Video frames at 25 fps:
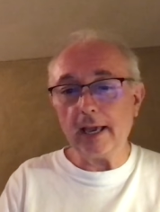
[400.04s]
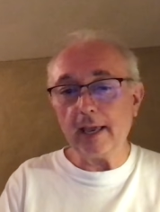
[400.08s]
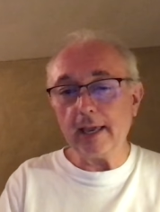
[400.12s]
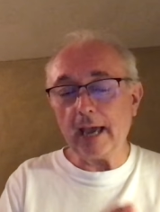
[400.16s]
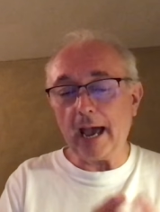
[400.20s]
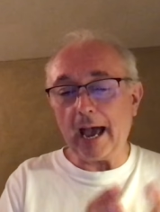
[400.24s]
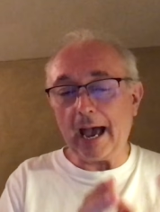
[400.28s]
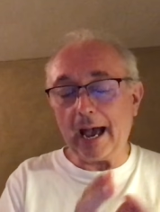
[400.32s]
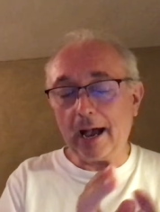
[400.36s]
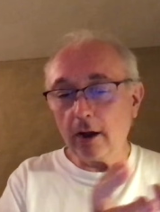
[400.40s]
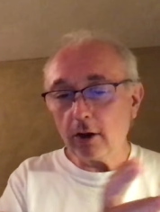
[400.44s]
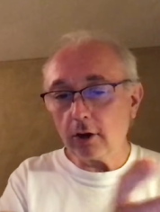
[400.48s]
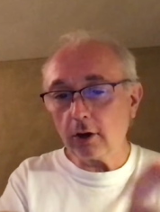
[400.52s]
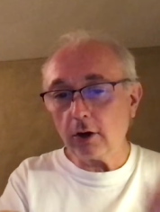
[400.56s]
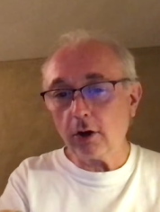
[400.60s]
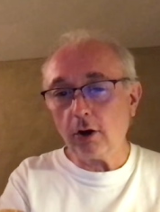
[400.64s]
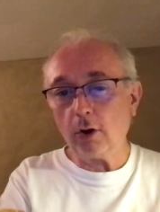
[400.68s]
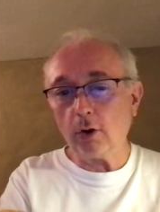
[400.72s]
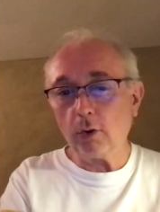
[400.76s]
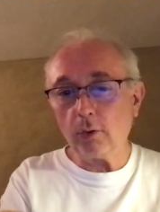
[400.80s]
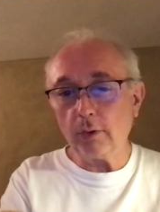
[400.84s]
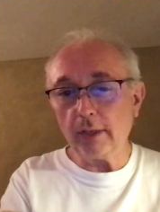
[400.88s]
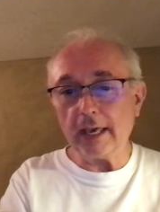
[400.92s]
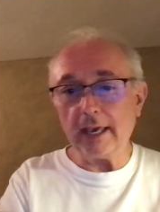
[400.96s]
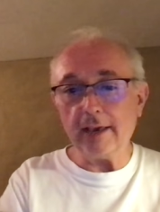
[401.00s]

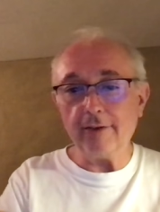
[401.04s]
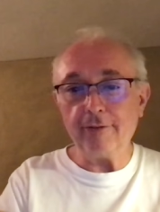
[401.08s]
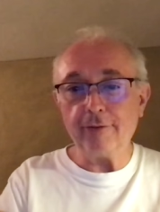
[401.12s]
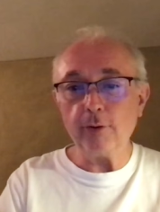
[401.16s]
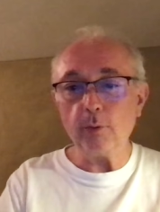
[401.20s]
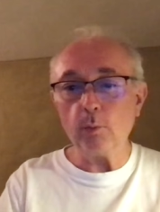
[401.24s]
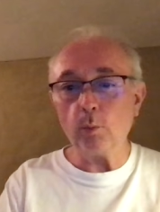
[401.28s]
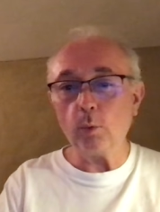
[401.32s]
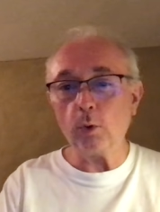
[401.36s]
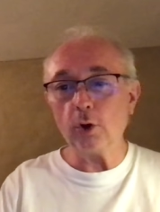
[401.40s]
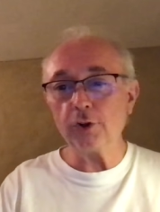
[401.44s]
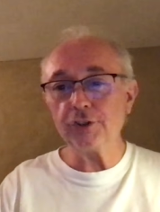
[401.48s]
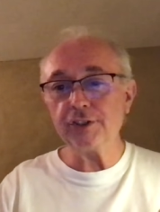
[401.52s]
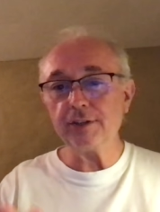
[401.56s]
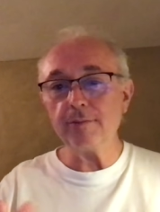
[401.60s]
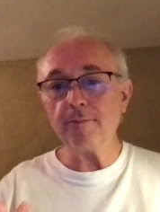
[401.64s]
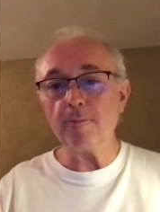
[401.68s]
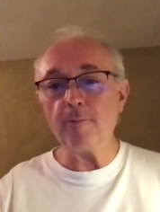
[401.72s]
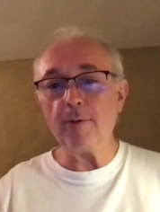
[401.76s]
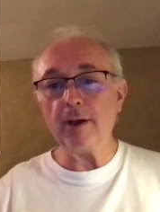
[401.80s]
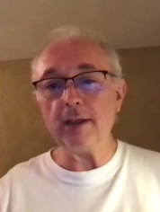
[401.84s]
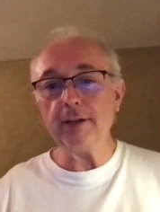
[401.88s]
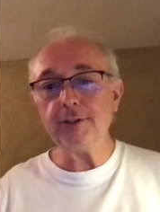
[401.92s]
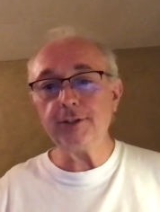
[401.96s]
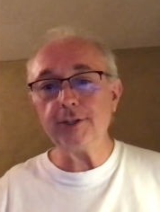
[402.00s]
alcohol, if it was
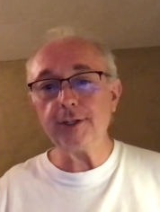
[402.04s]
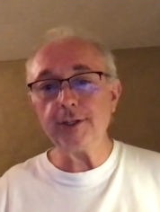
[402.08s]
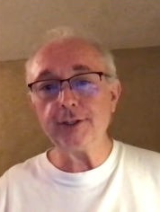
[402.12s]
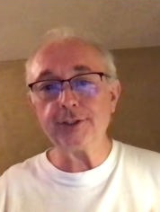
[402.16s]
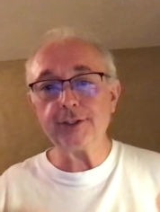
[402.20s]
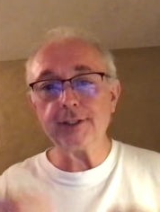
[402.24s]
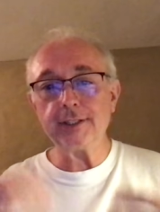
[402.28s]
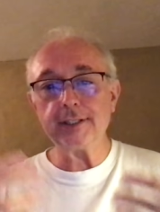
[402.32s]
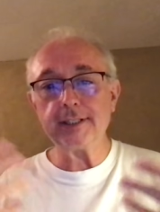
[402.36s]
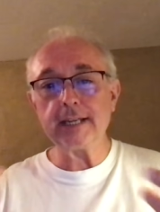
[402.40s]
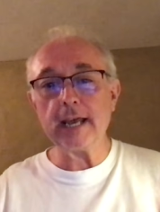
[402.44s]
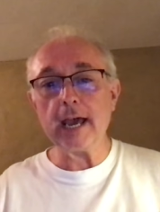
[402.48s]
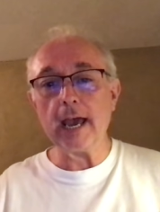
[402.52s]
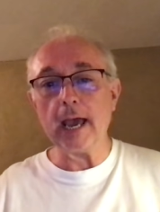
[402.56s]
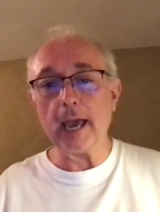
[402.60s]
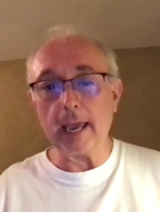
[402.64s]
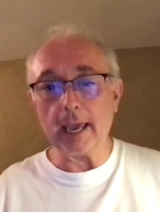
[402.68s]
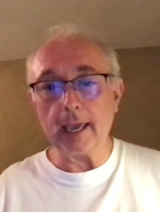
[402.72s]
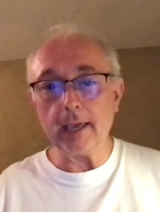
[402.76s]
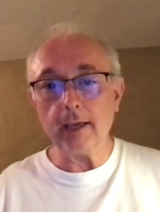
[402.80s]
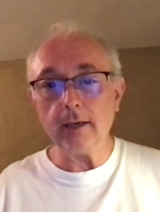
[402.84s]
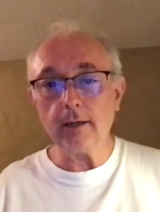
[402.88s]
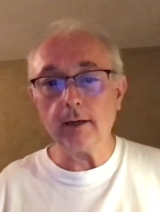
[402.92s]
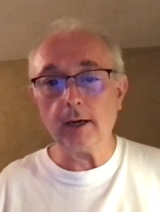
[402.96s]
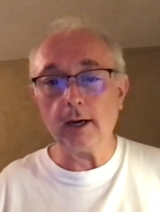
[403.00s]
invented
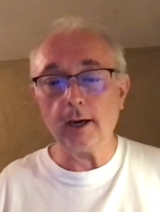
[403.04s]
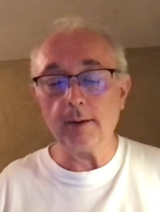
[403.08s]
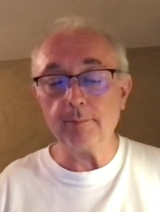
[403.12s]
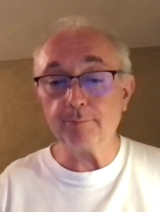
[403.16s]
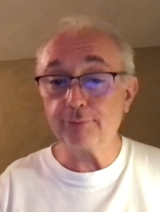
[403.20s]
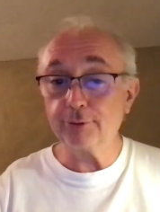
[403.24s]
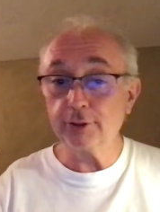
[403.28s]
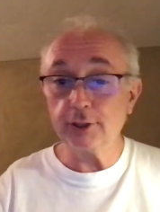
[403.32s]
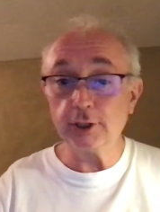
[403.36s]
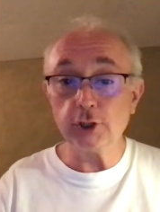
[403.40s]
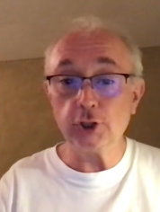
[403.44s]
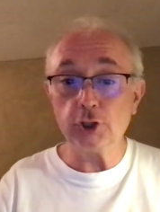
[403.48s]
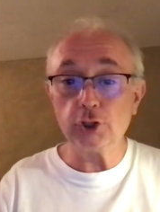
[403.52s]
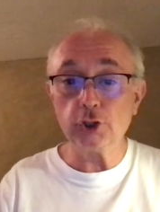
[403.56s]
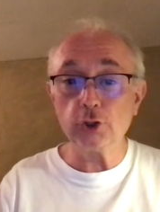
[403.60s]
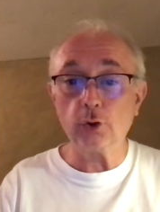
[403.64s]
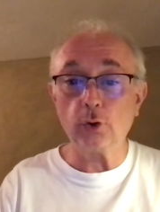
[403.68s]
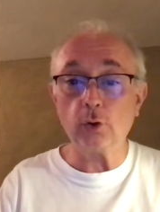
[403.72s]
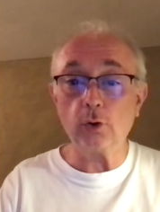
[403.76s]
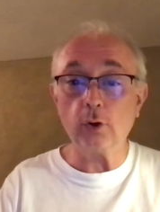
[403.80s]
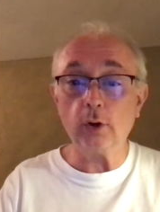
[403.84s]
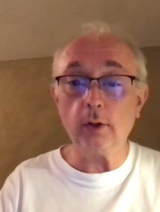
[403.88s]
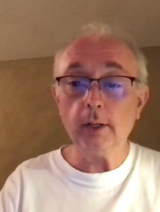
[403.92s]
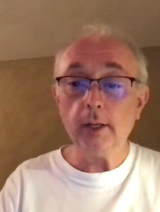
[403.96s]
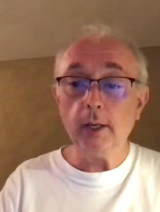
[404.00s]
today, I'm pretty
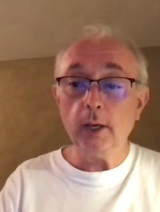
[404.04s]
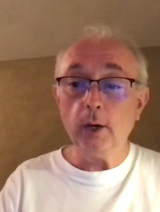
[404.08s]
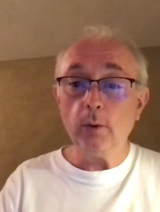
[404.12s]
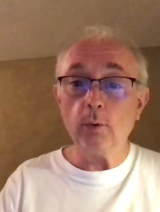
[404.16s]
sure,